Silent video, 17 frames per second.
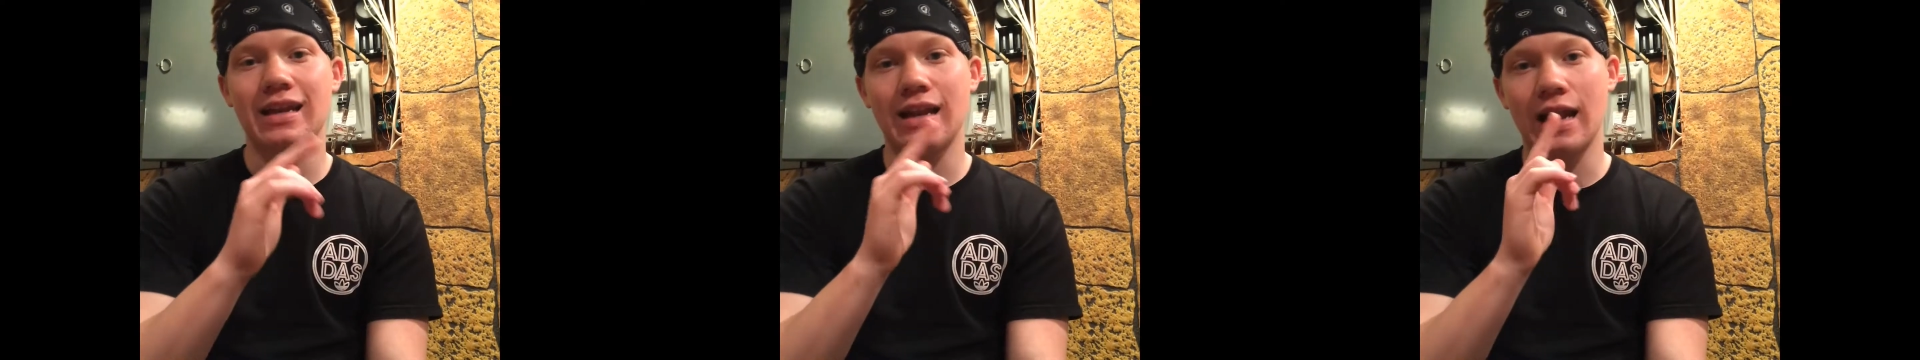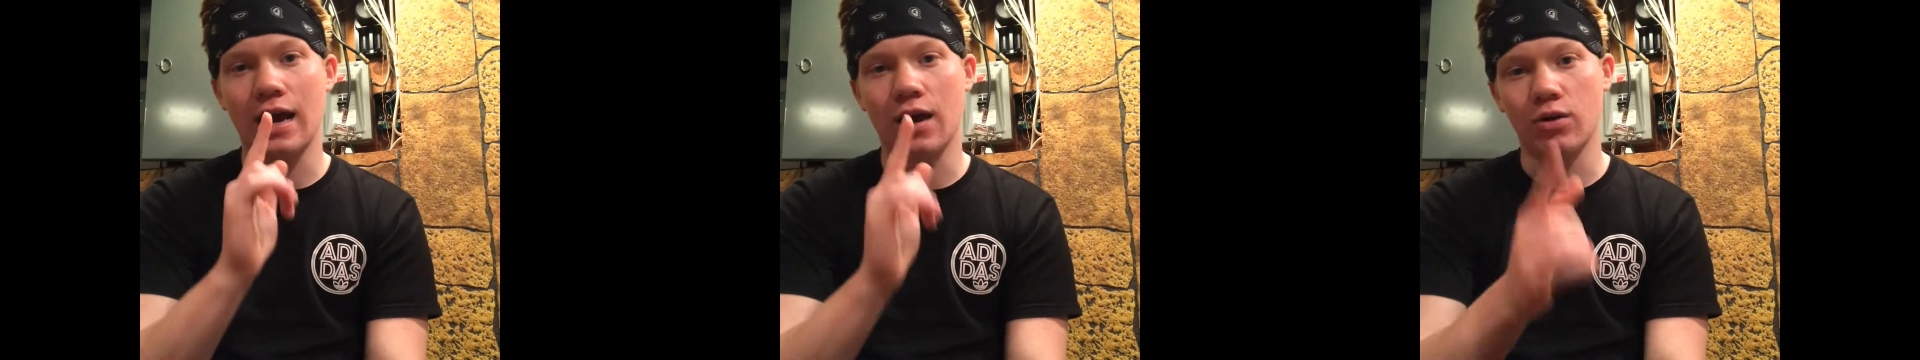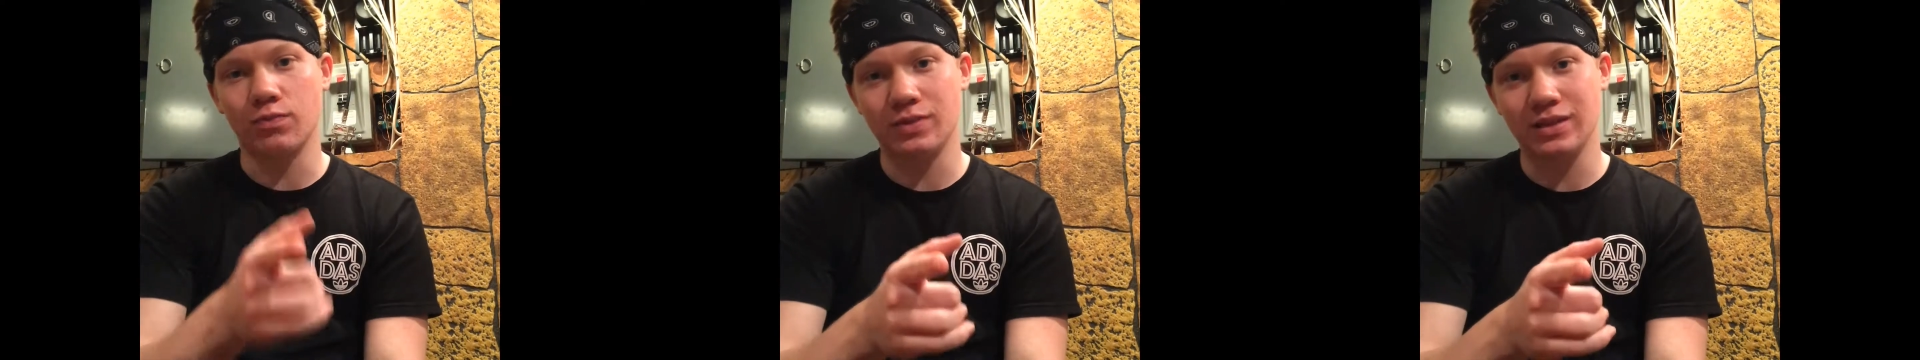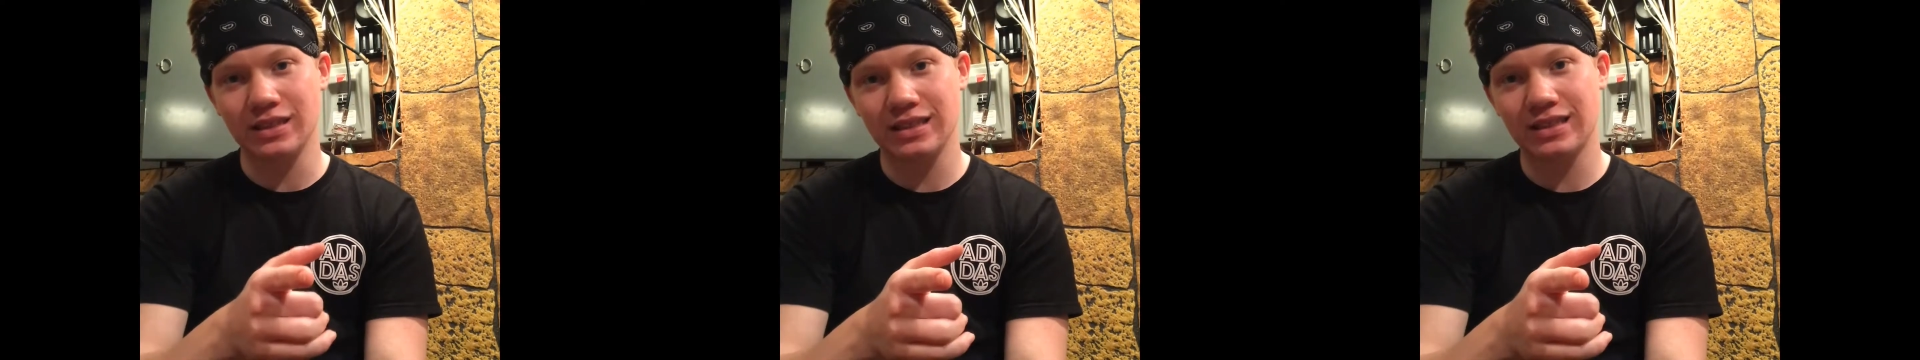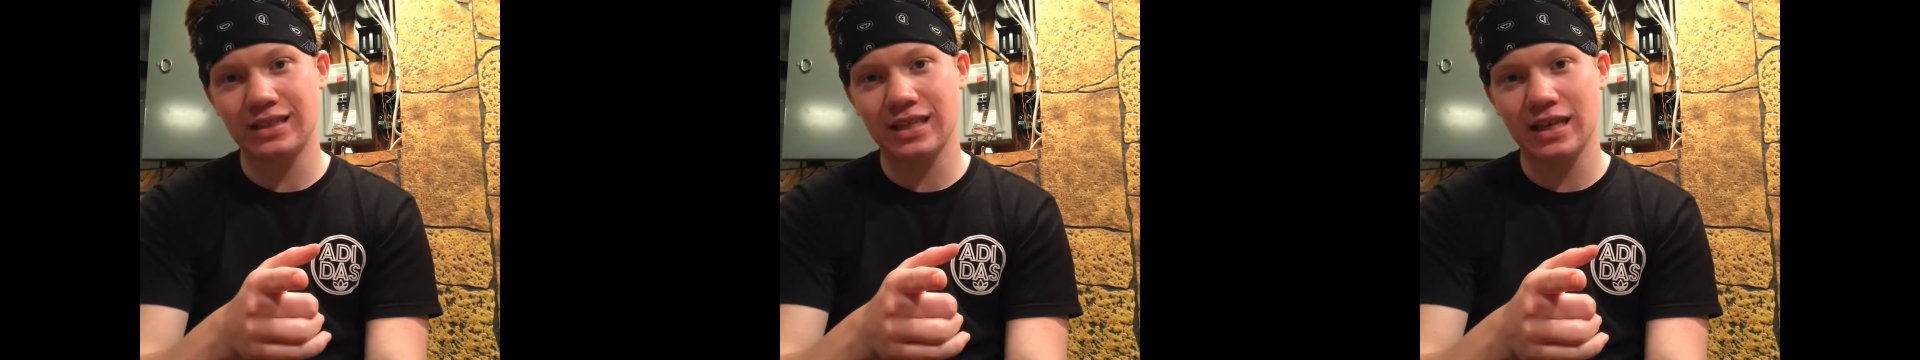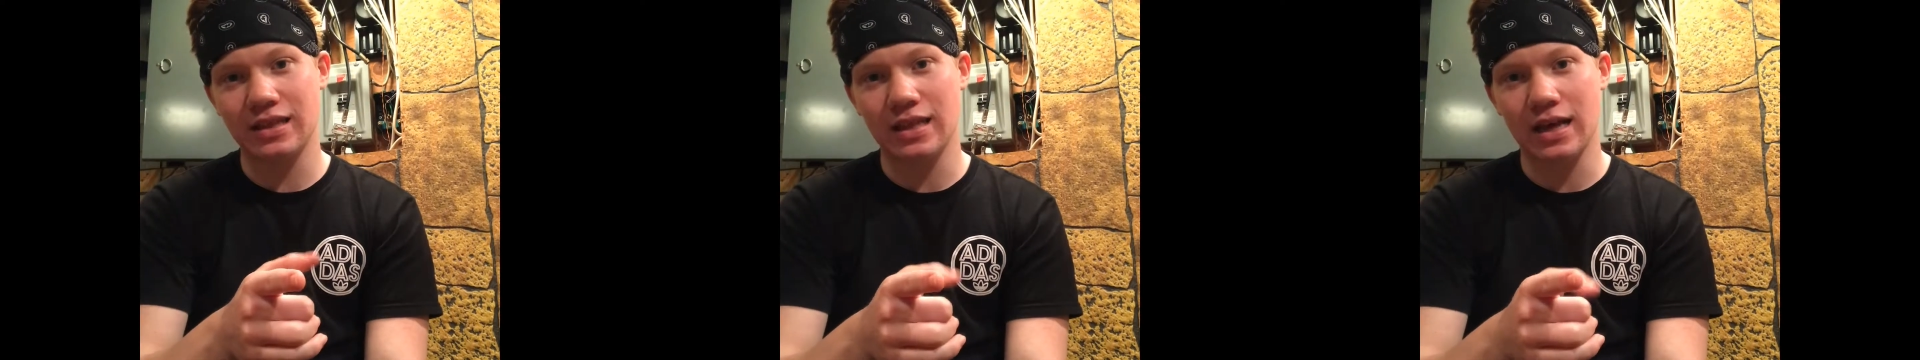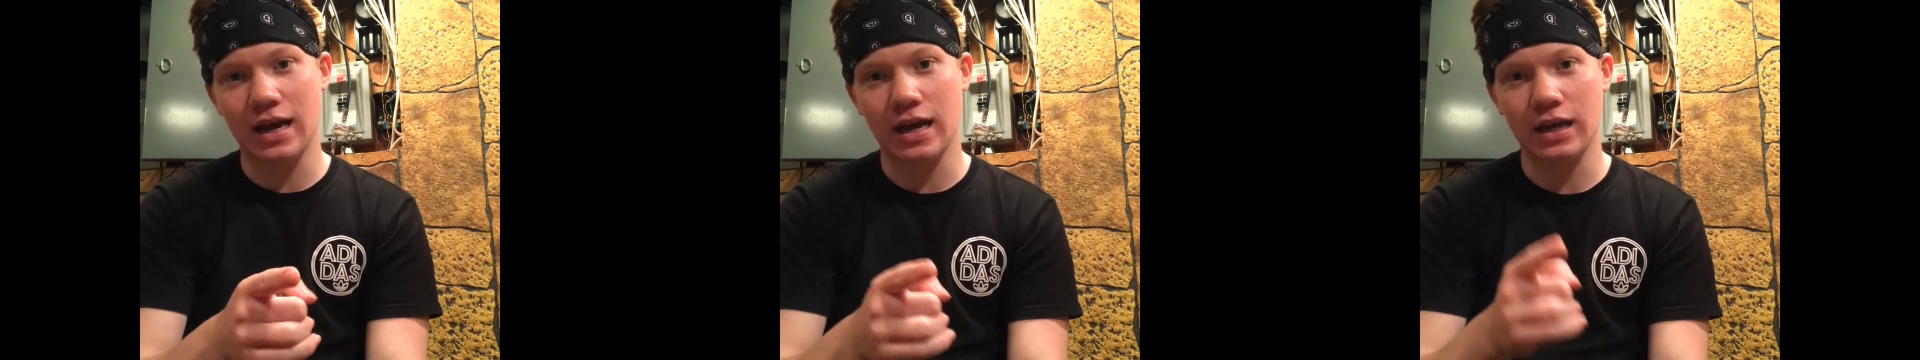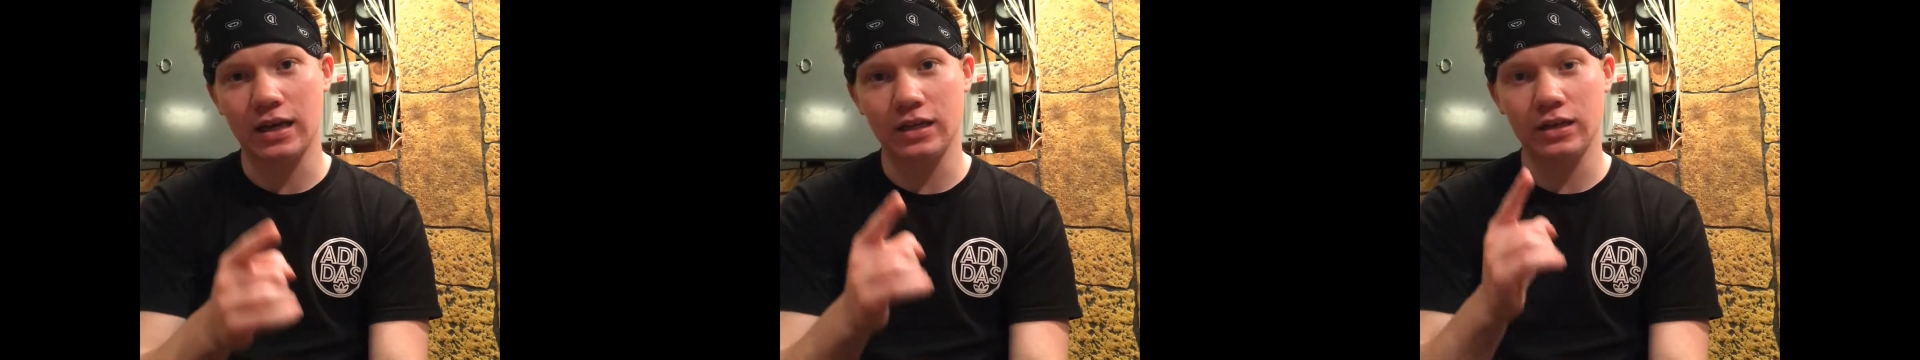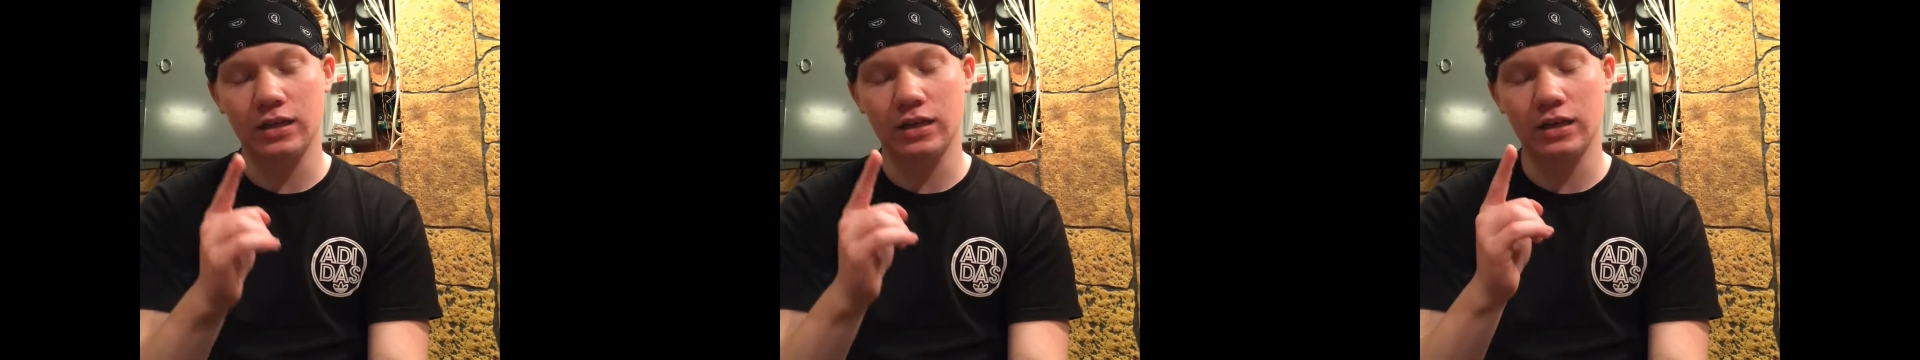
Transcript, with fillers: Now, being said that,